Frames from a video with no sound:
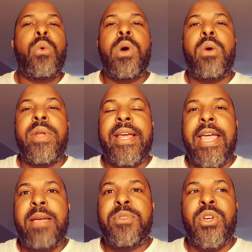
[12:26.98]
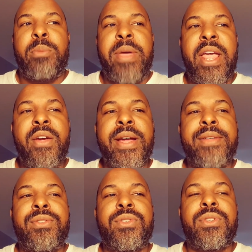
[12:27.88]
Well, when it came to her
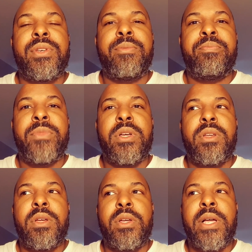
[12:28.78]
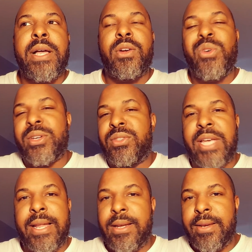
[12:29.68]
parents, of course,
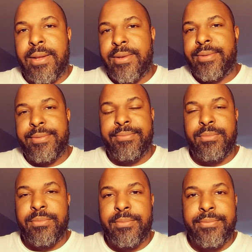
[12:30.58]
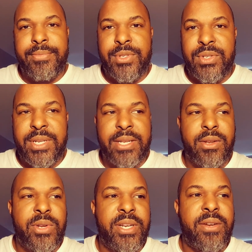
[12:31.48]
Zayda, you know, she doesn't
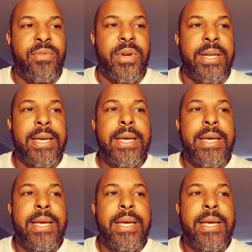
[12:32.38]
know any different.